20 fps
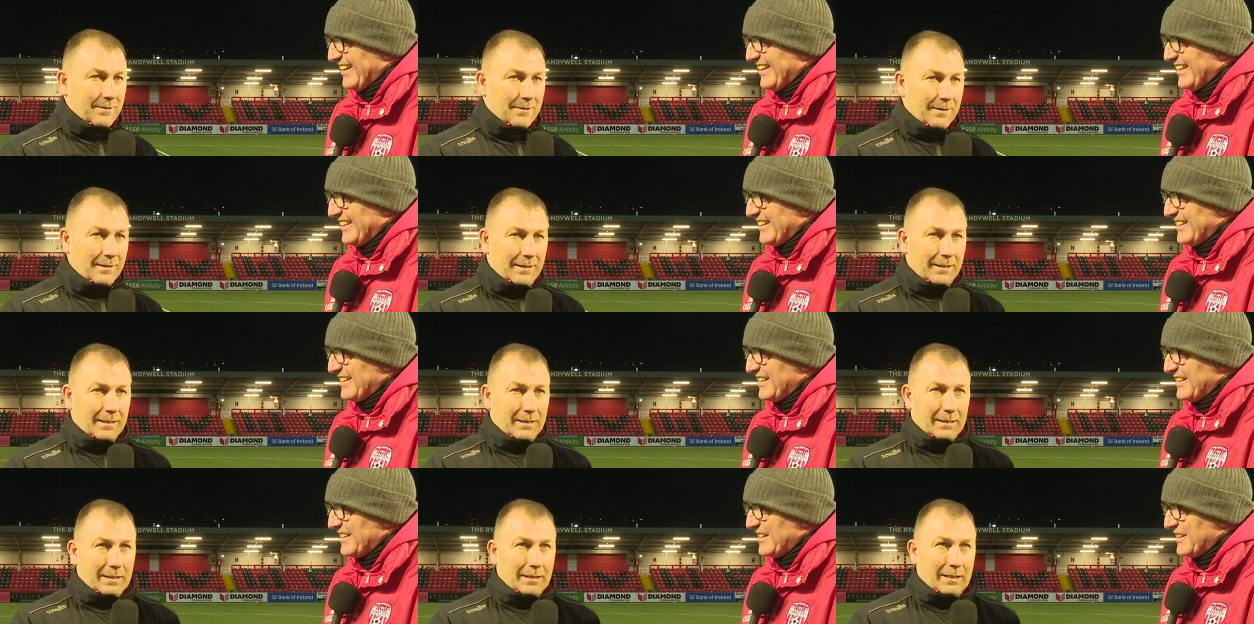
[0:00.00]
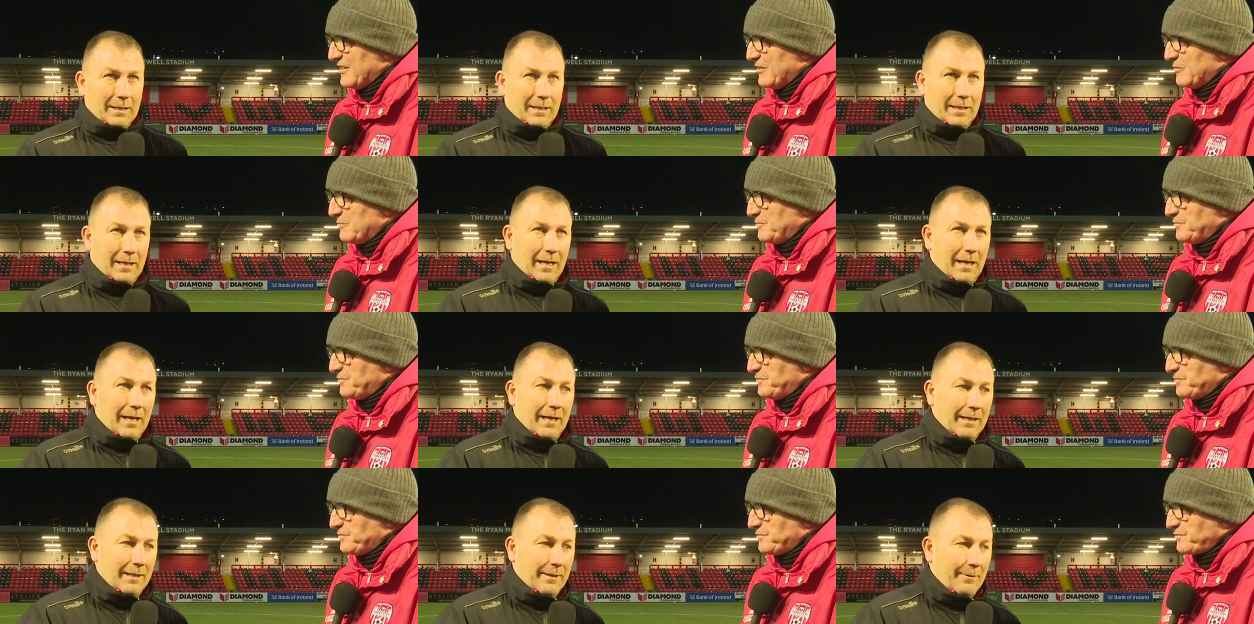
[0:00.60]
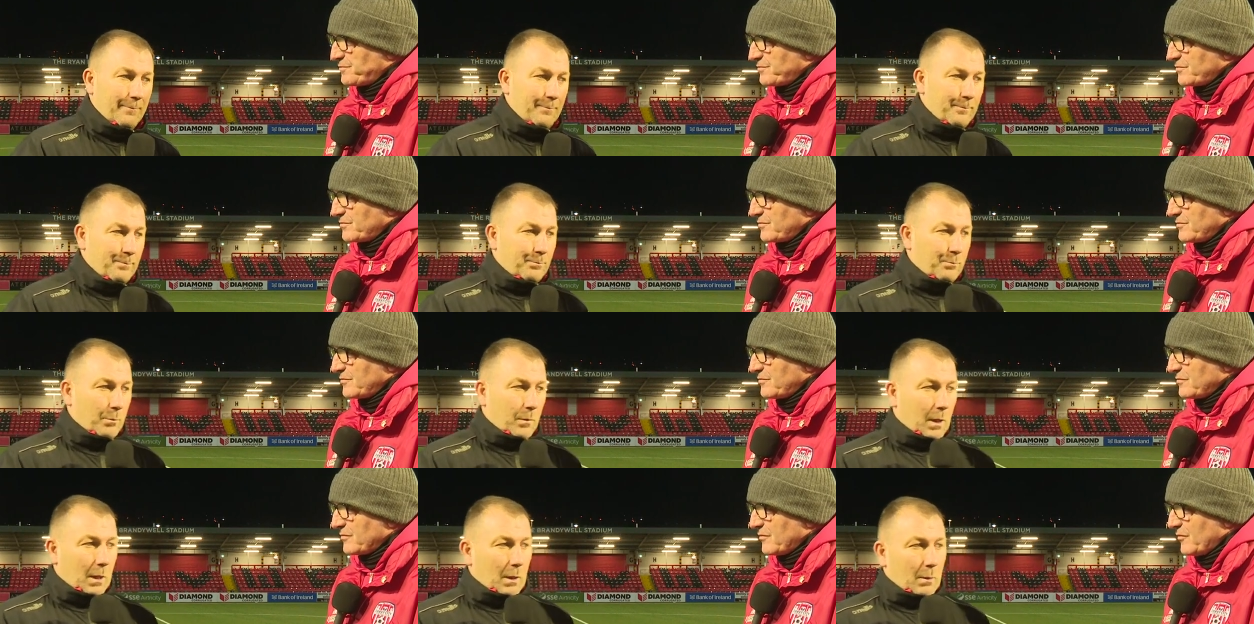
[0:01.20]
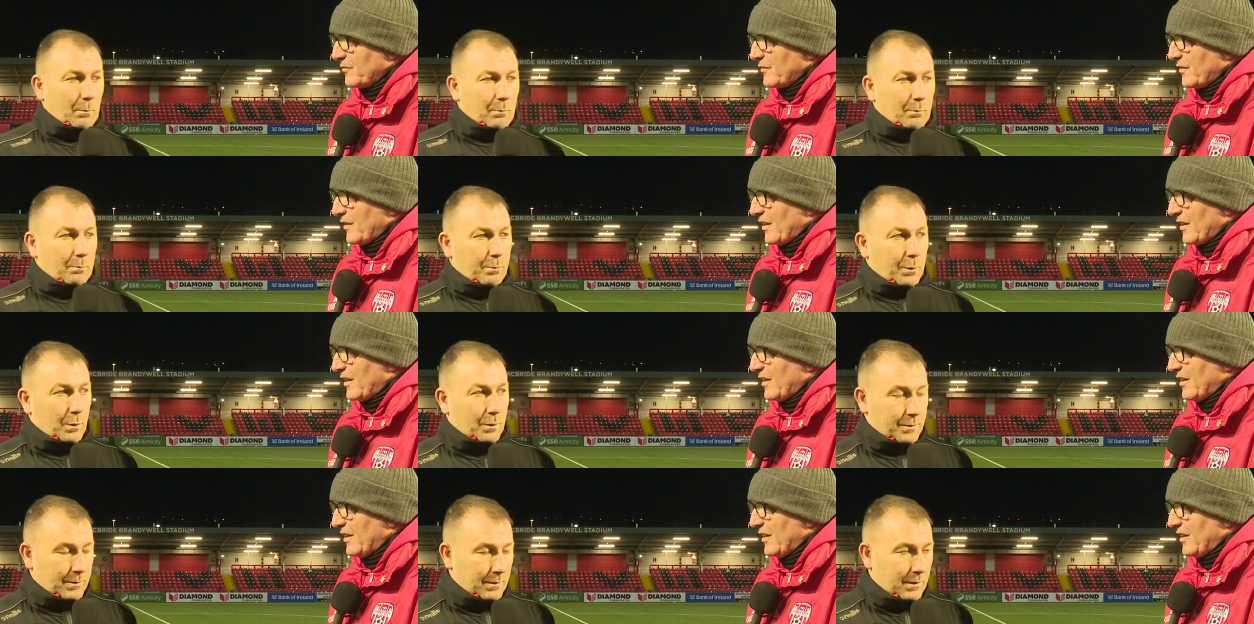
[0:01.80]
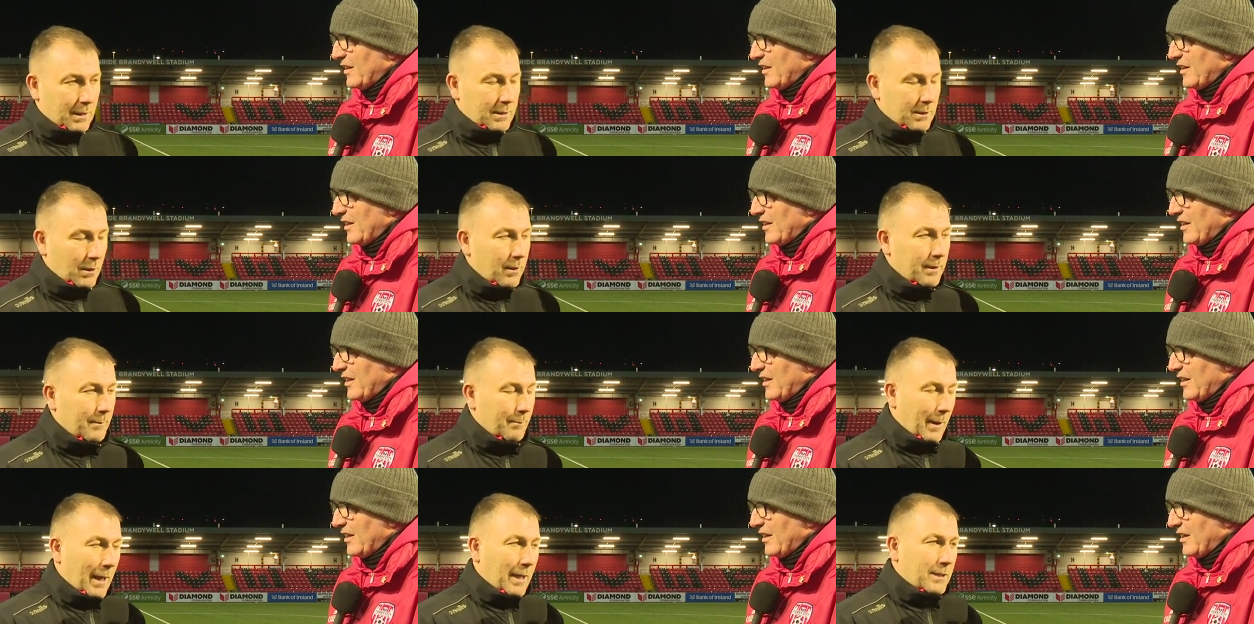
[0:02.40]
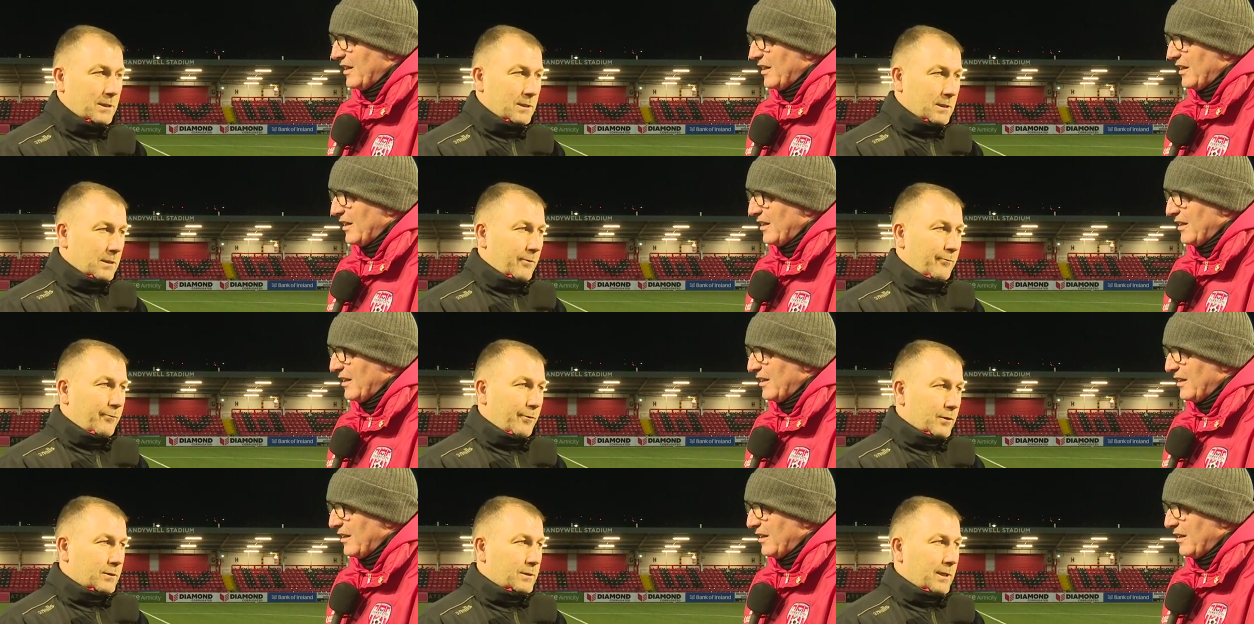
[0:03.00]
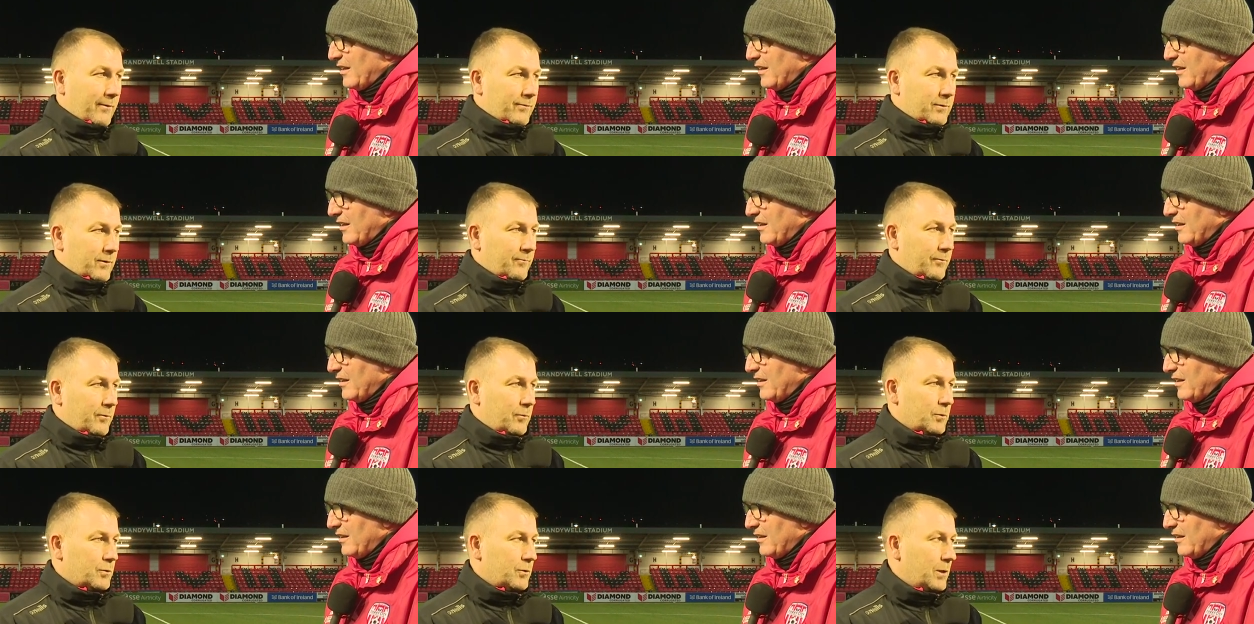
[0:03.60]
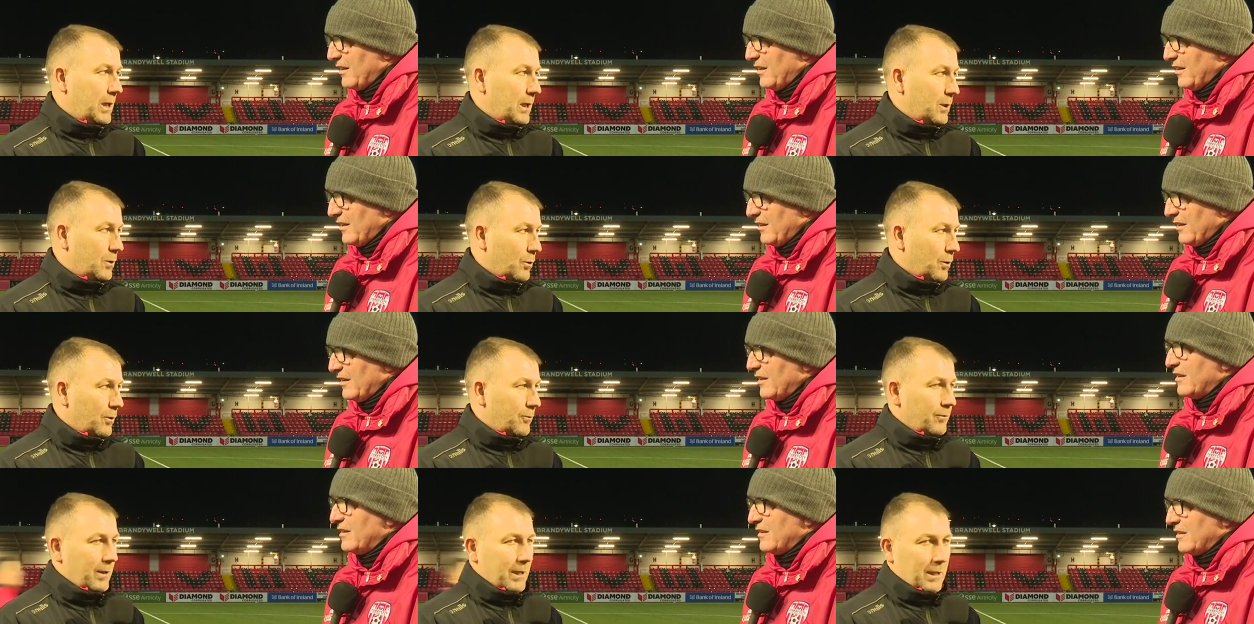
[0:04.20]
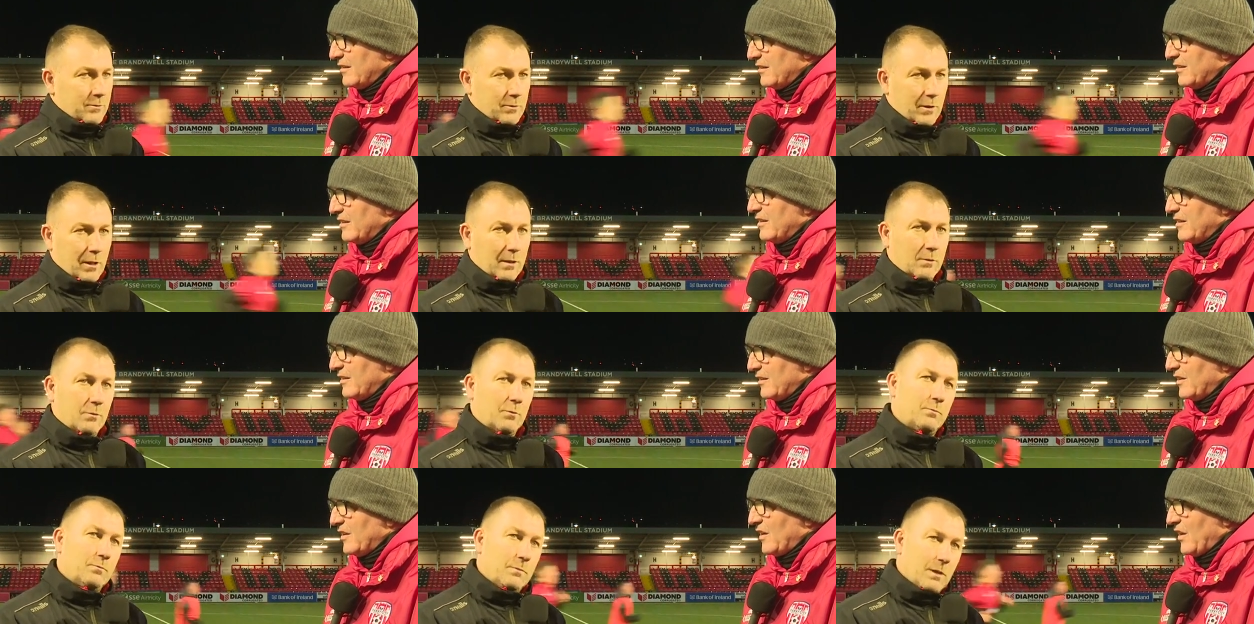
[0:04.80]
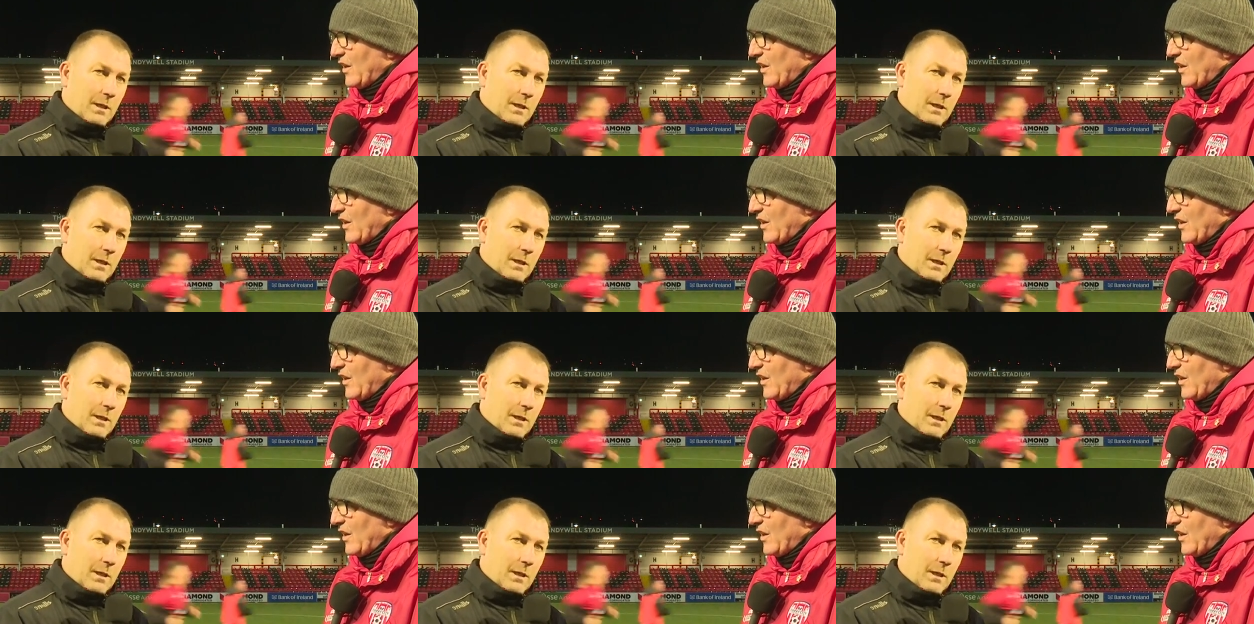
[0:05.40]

Speaker 1: And um, but I thought the patches in the first half, some of it was really good and really strong, good,